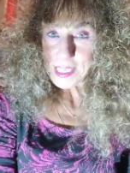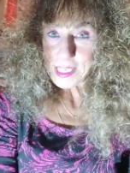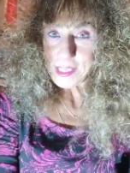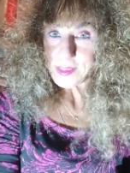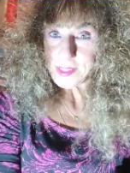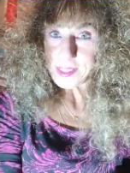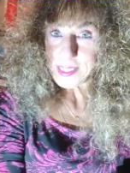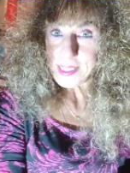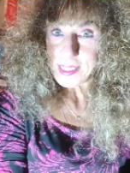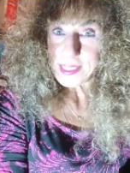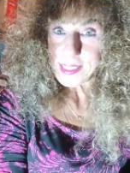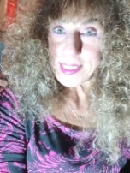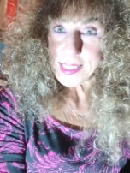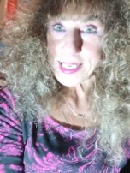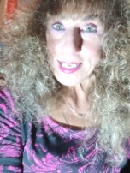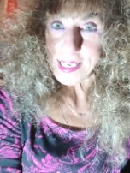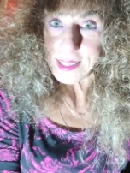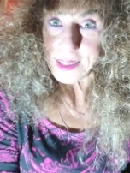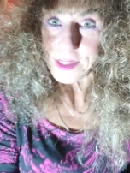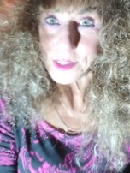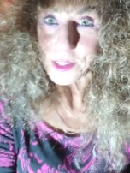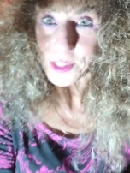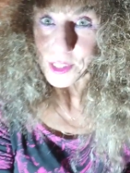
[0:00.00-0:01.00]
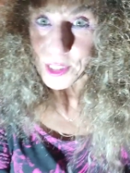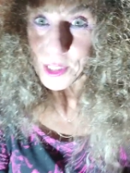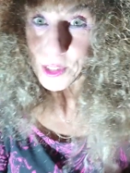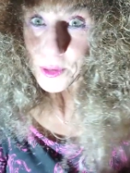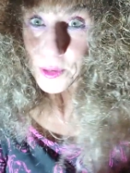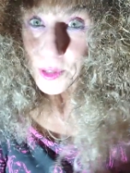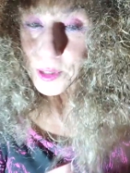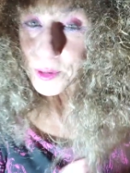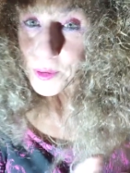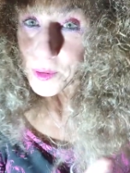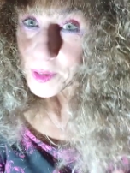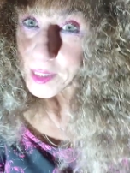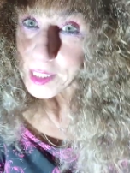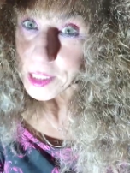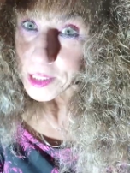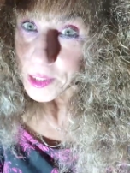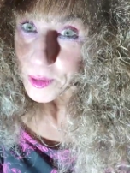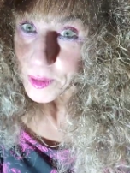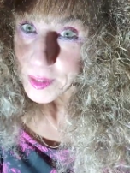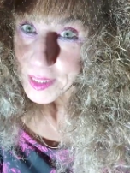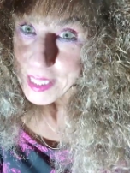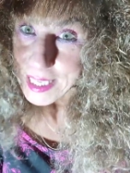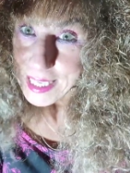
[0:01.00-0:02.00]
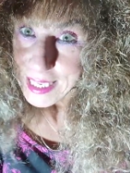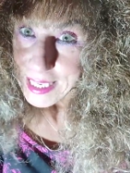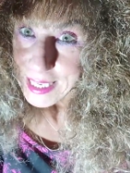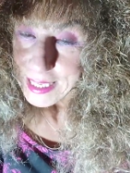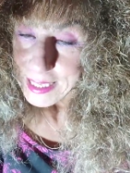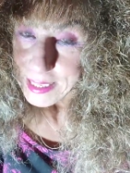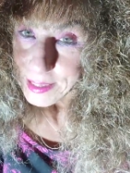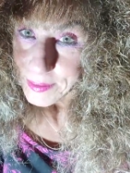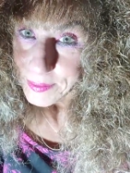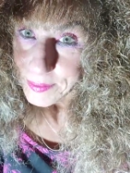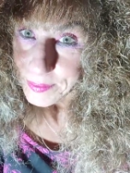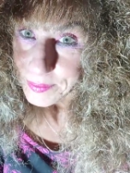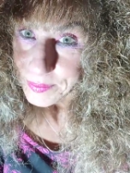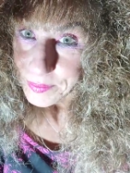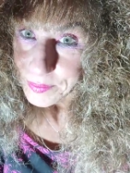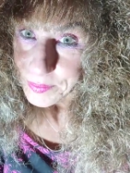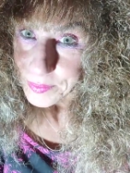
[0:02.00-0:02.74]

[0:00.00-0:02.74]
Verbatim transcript: say you didn't tell Sue, you only told Anne,